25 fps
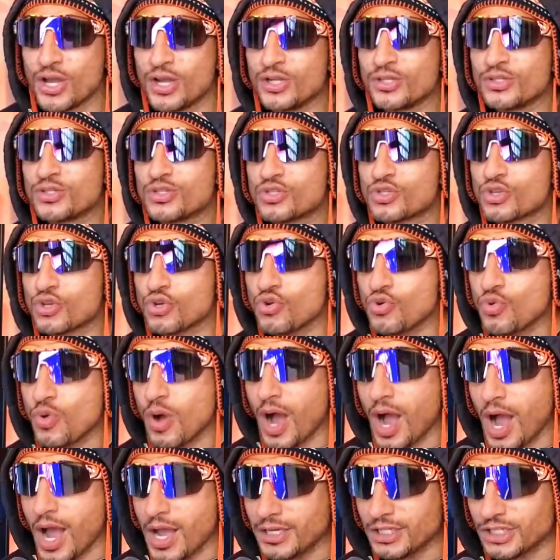
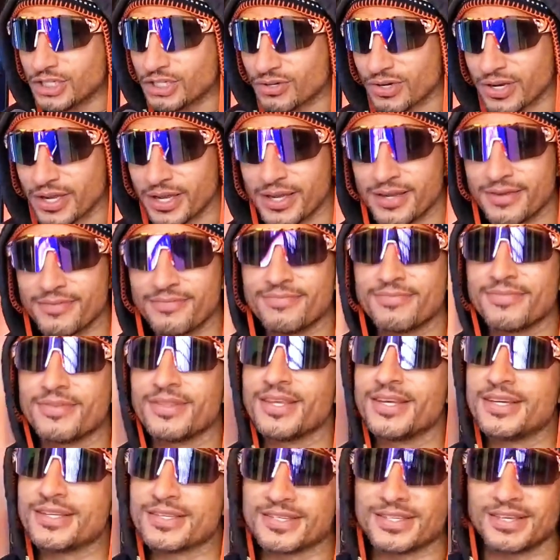200.
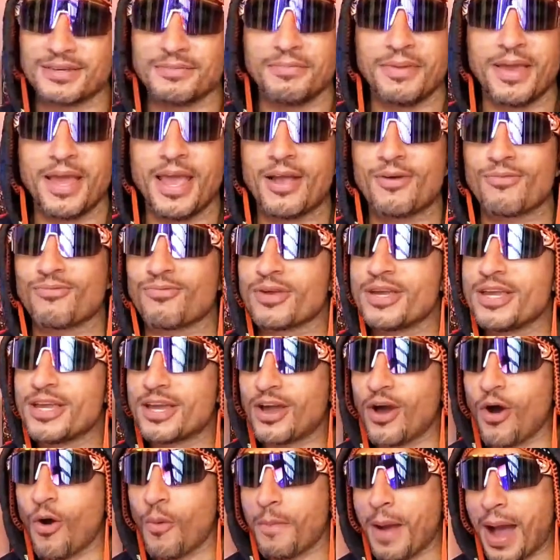Listen, man,
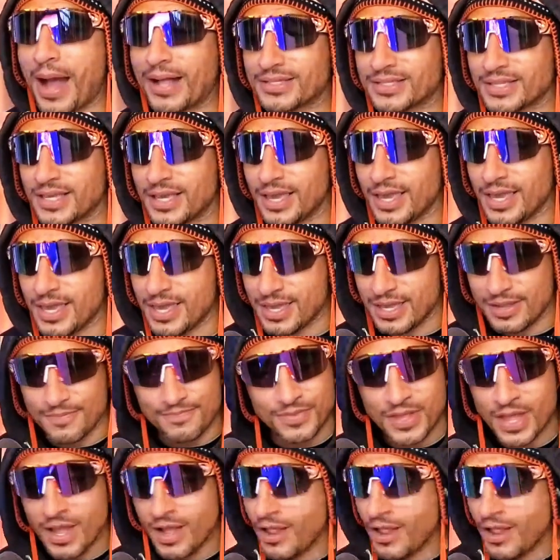Rico about to eat.